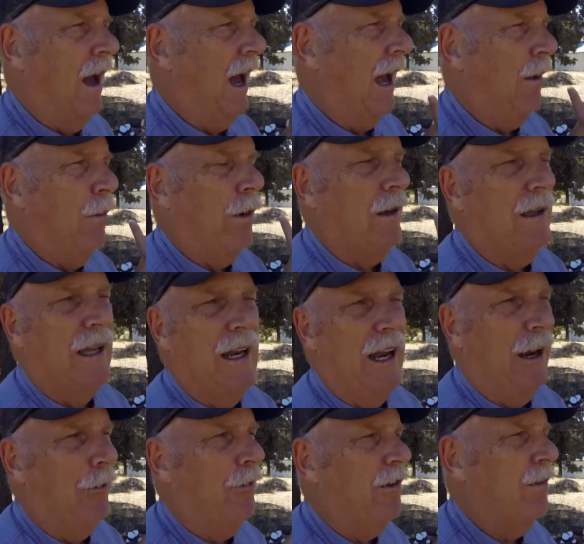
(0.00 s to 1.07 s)
I worked at an
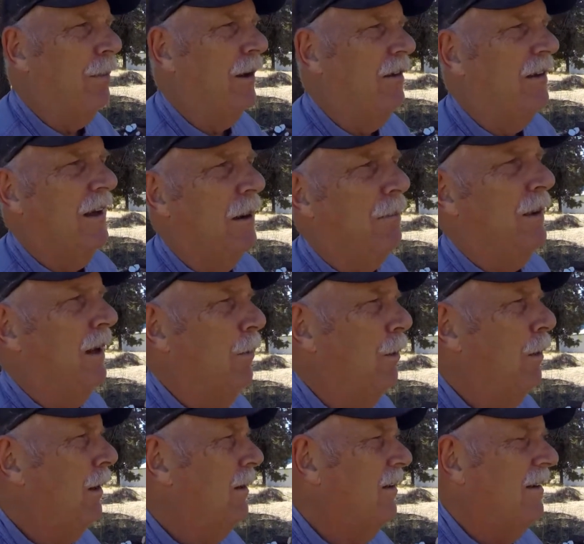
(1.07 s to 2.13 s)
aerospace company. We
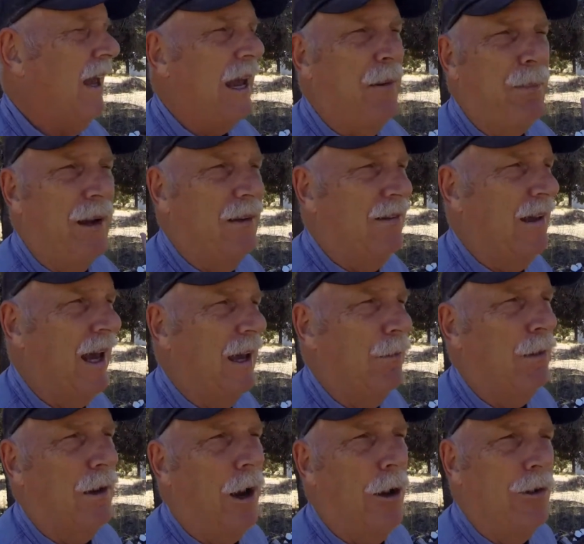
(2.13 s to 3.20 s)
worked side by side
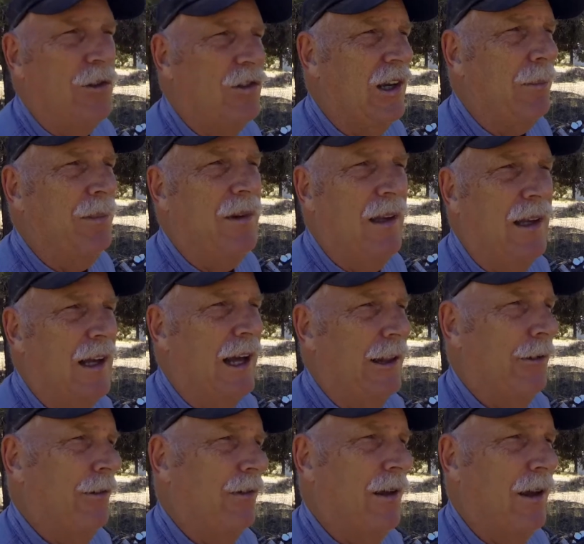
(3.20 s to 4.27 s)
with all shapes and
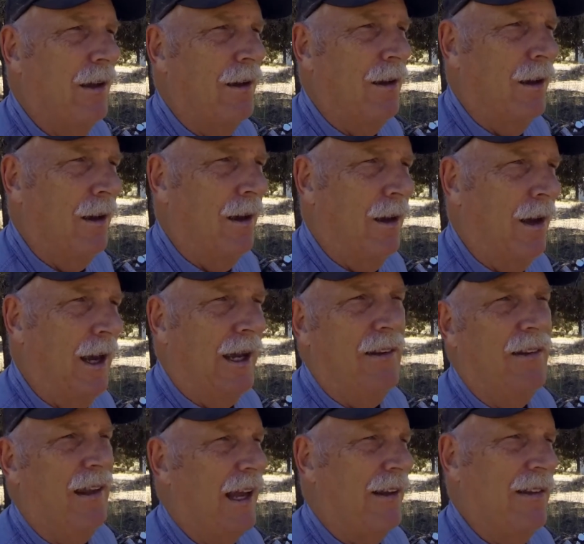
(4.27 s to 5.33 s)
colors and
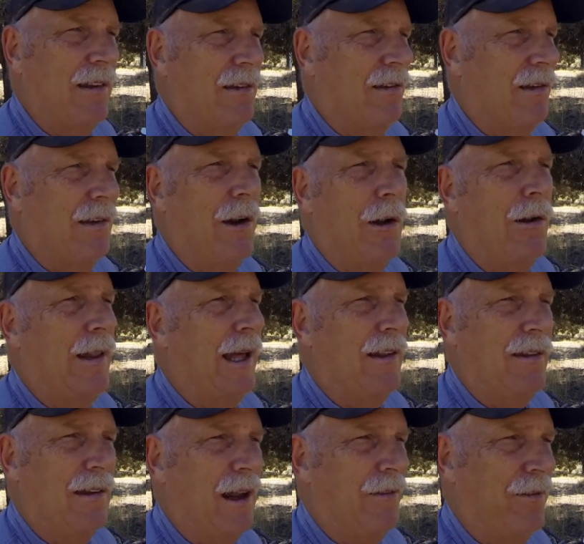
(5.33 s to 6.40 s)
sexes and all that
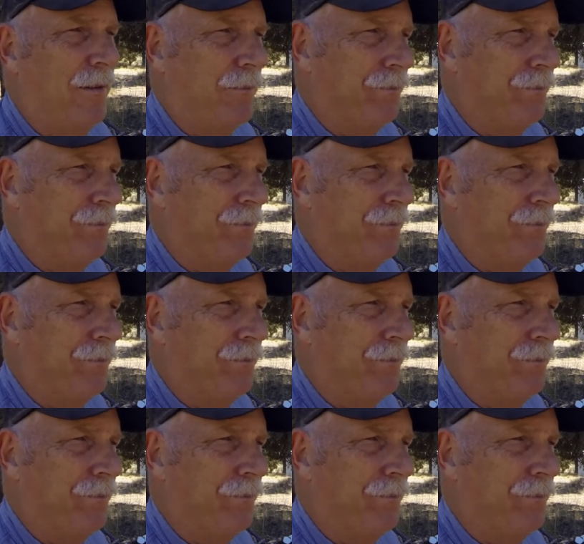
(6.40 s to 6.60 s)
stuff.